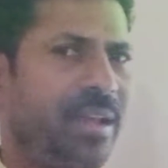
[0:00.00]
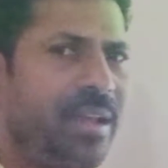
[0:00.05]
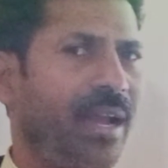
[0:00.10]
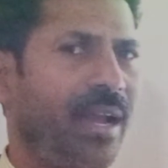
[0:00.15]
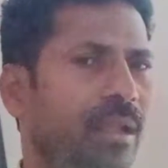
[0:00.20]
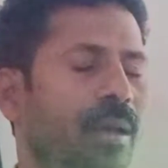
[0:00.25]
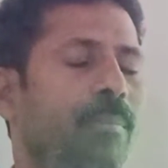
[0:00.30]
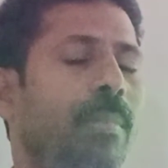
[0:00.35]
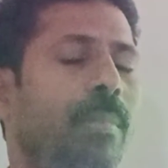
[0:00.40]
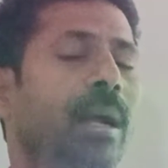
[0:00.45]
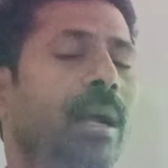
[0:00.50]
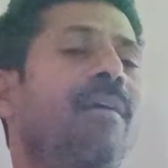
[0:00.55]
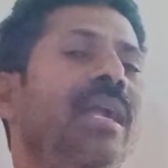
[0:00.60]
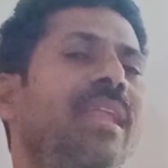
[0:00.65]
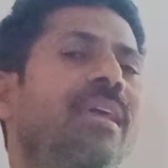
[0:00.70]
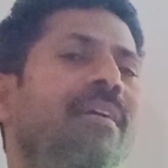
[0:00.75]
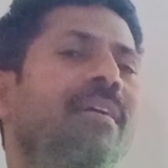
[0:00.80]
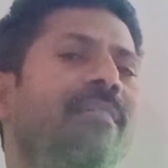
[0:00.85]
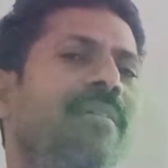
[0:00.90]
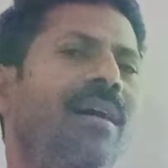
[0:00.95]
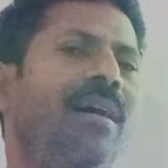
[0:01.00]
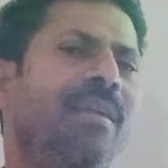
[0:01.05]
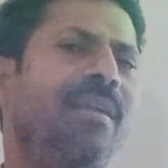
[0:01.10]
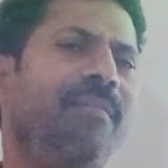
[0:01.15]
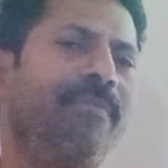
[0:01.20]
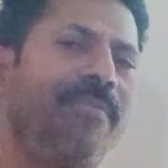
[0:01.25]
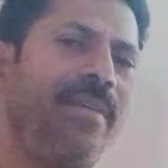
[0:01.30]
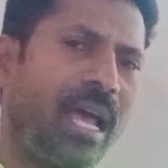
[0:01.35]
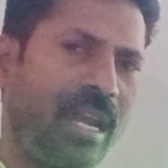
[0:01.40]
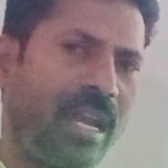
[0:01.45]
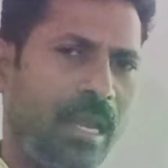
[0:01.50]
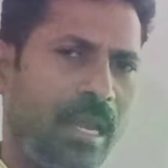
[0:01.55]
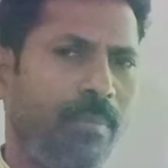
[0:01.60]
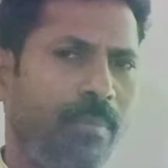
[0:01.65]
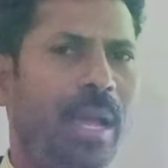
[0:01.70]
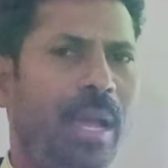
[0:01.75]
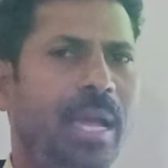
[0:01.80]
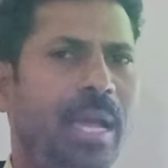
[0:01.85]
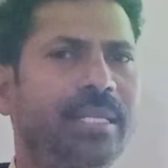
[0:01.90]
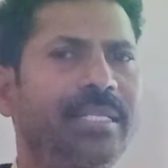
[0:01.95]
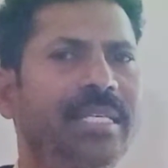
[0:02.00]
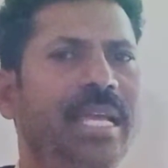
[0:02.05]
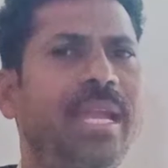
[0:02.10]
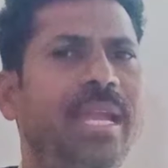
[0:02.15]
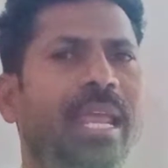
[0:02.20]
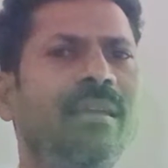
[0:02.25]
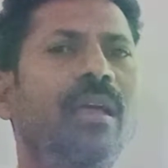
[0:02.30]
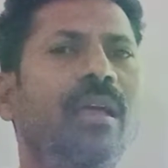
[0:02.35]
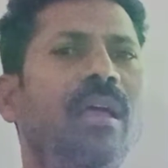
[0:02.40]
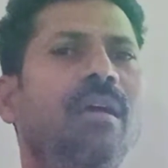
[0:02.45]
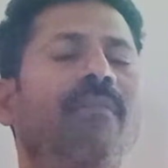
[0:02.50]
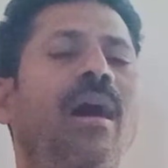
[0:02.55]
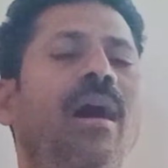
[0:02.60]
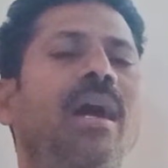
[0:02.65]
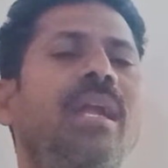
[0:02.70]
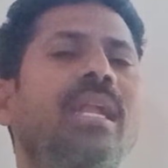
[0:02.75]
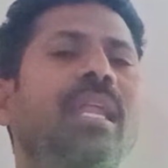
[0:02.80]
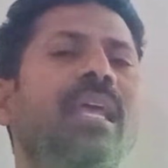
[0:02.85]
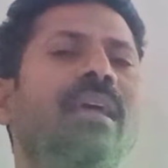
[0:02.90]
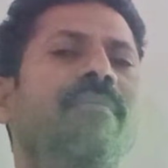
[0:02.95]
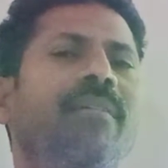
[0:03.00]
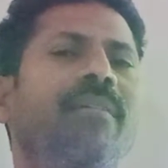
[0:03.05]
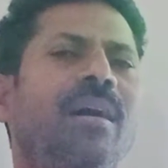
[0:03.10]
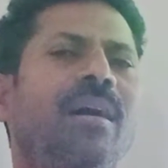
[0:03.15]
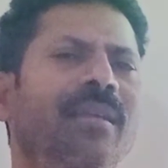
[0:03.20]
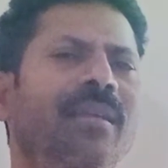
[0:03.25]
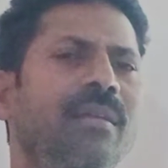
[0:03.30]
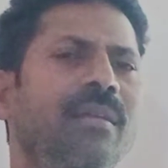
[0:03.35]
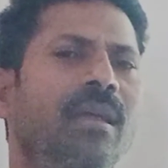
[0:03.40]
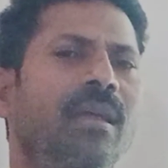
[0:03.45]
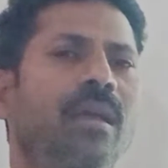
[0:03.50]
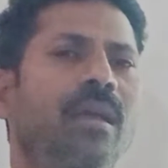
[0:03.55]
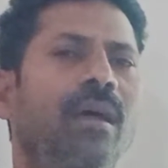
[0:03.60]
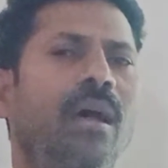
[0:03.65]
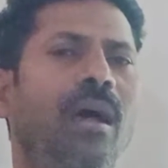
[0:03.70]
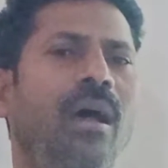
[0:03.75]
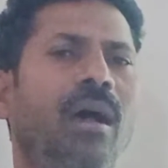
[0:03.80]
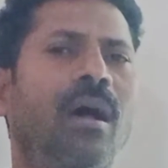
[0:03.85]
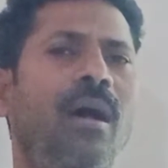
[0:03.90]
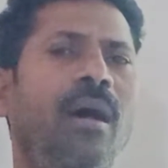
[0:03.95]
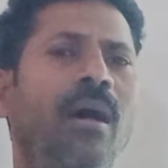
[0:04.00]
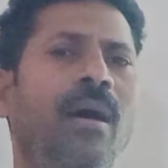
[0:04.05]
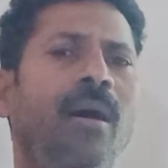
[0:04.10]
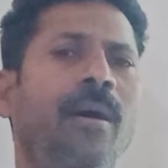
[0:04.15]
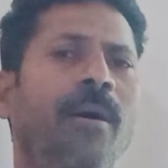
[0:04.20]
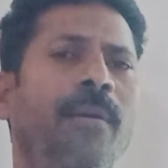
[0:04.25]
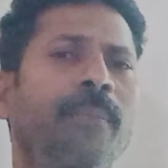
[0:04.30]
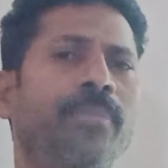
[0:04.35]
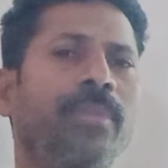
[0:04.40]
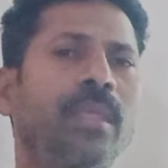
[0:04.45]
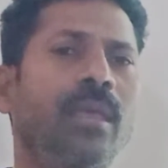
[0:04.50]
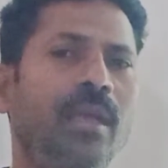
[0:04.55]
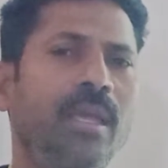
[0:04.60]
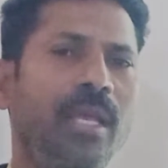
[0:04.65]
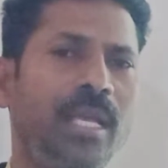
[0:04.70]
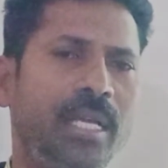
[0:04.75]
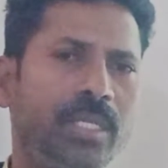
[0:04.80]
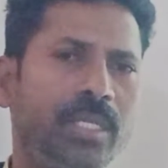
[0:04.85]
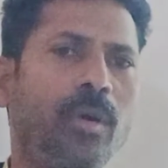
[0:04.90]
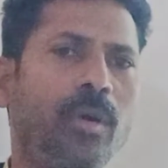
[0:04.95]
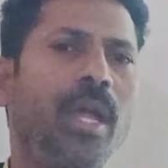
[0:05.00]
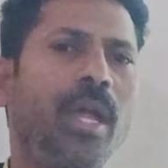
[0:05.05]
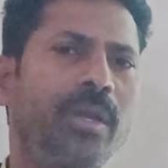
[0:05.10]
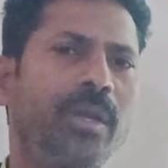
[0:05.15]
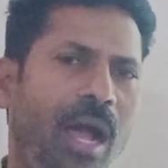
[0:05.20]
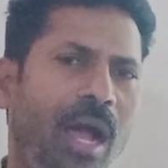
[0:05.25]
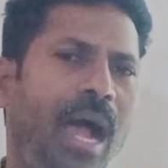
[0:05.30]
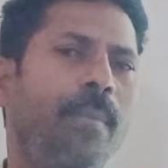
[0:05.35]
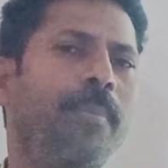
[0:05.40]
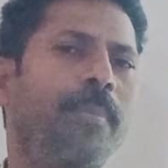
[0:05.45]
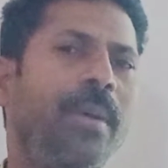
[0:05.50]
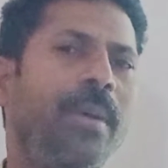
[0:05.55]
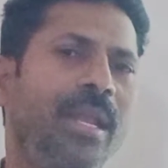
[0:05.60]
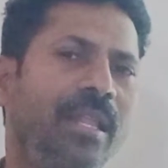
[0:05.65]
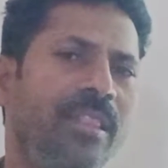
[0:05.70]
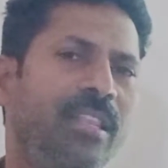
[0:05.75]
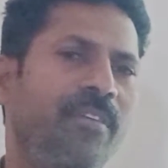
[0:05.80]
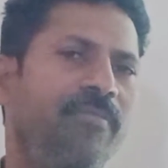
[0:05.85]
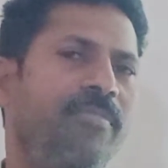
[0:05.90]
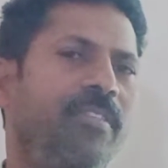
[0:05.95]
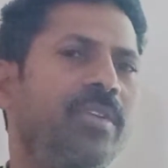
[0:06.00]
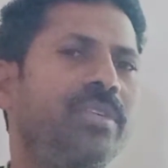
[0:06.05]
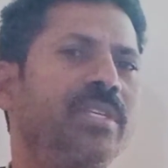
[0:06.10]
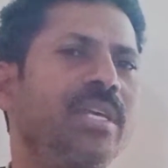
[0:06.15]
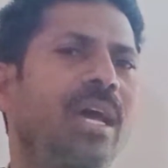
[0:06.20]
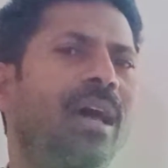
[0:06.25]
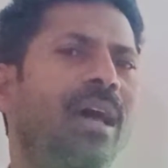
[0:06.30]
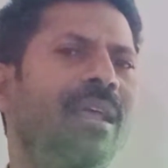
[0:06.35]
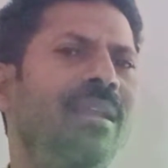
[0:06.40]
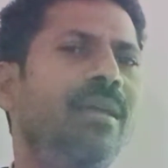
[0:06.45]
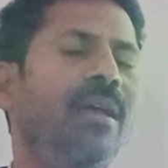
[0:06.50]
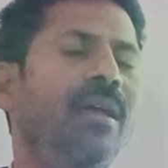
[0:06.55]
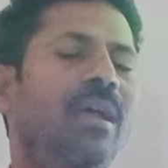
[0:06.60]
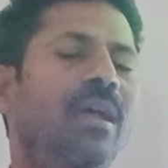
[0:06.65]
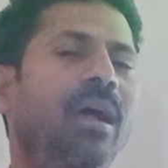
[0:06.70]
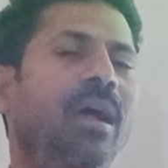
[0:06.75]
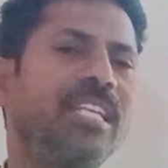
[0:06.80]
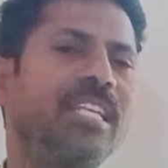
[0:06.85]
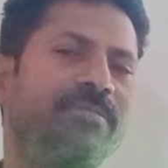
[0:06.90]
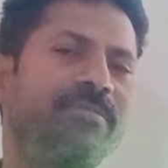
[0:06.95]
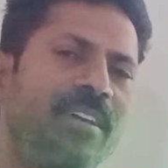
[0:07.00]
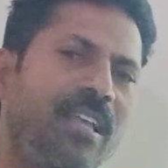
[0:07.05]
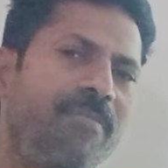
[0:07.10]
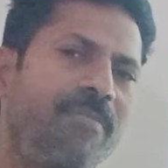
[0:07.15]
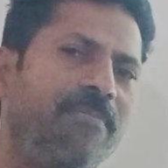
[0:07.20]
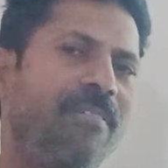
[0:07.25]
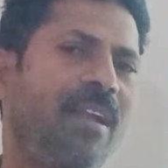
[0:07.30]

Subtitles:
But whatever we are imagining, whatever is going to happen in the future, as per the plan,